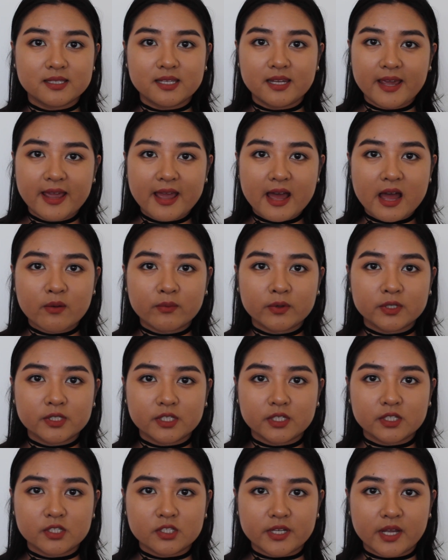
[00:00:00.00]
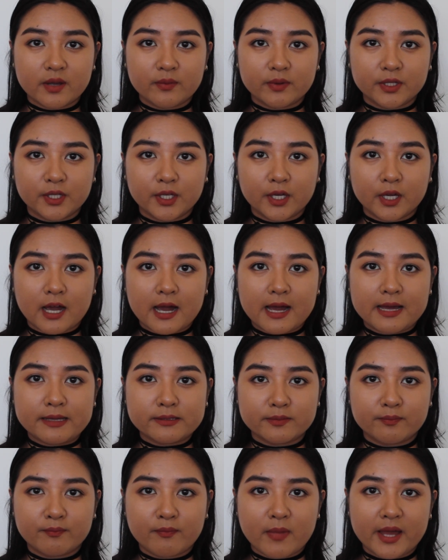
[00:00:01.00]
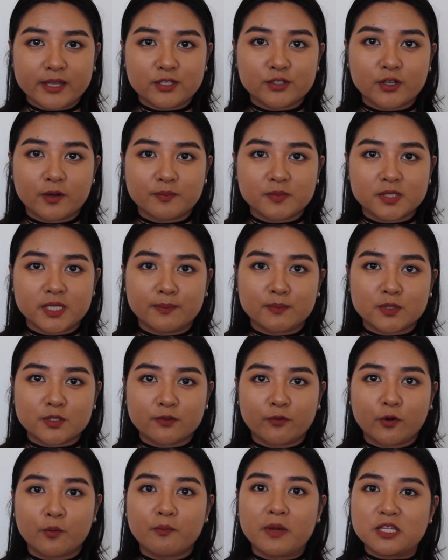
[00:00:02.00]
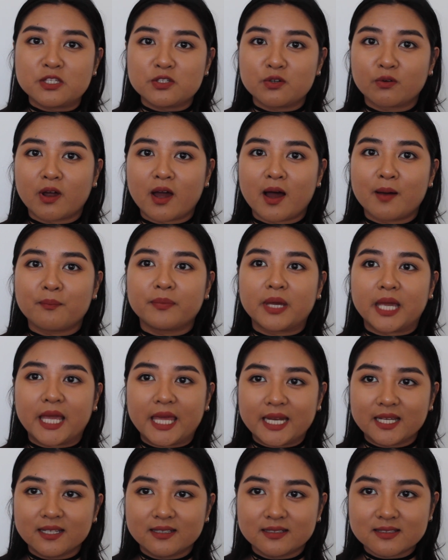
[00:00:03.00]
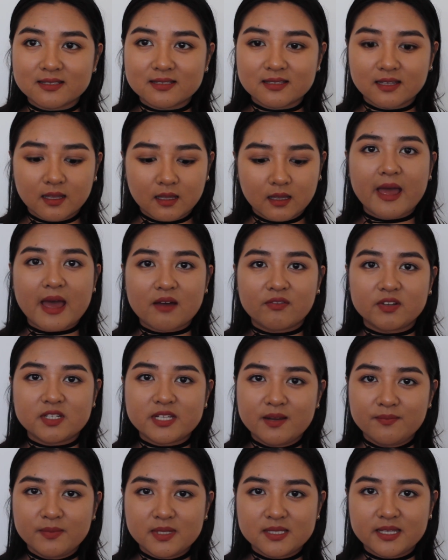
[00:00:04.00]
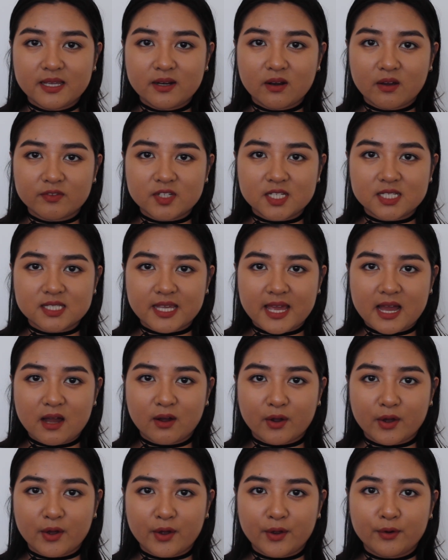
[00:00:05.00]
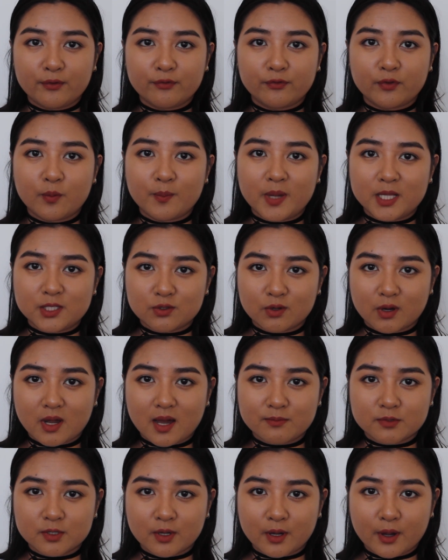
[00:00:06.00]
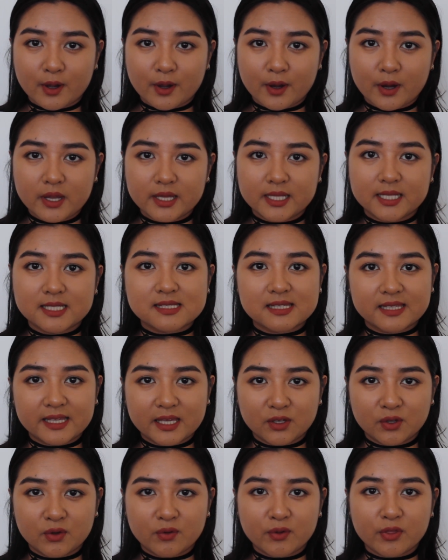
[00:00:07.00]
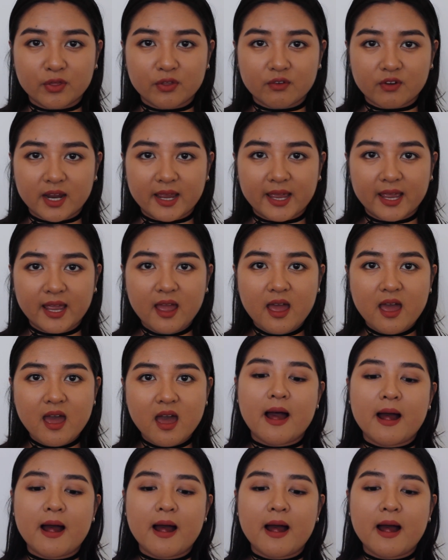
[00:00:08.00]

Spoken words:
Today I wanted to share with you guys my top tips for menstrual cup beginners. I have a 10% off discount code for menstrualcup.co. It is liennguyen 3.